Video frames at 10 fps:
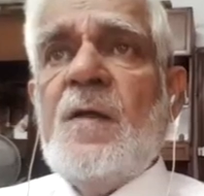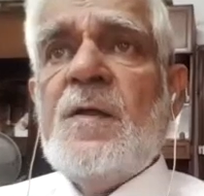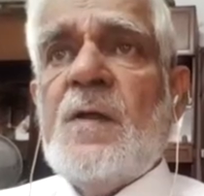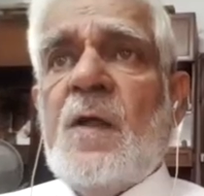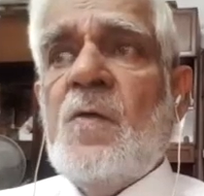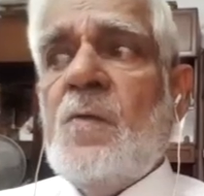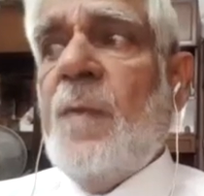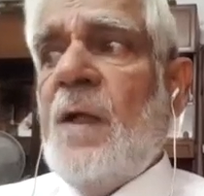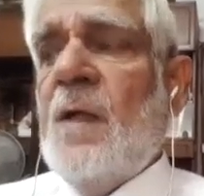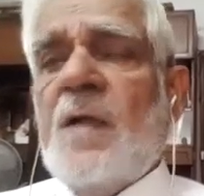this out
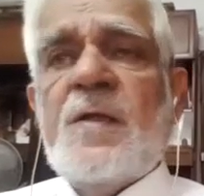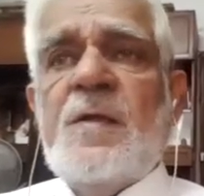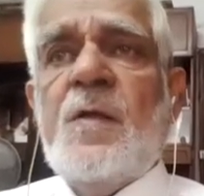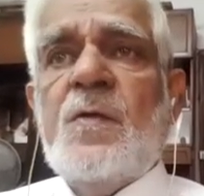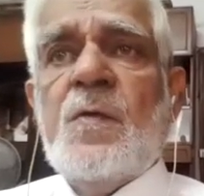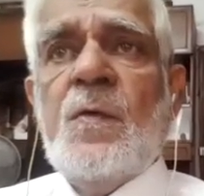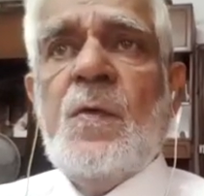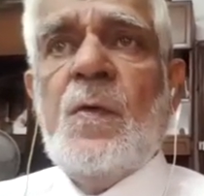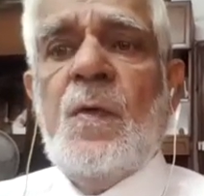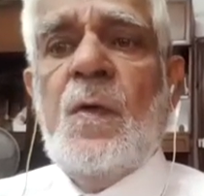by listening to
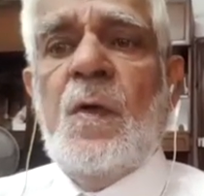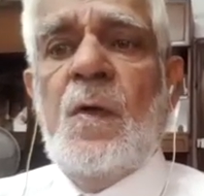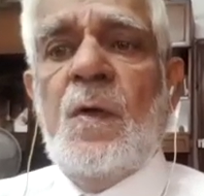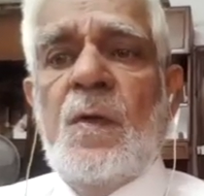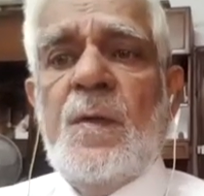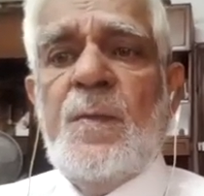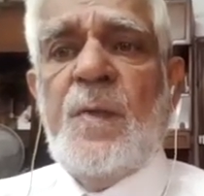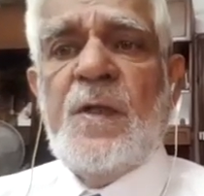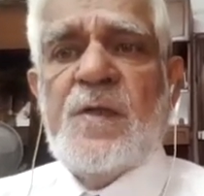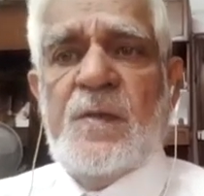the
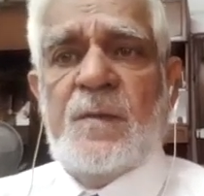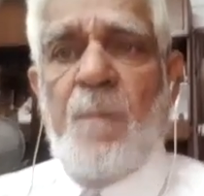person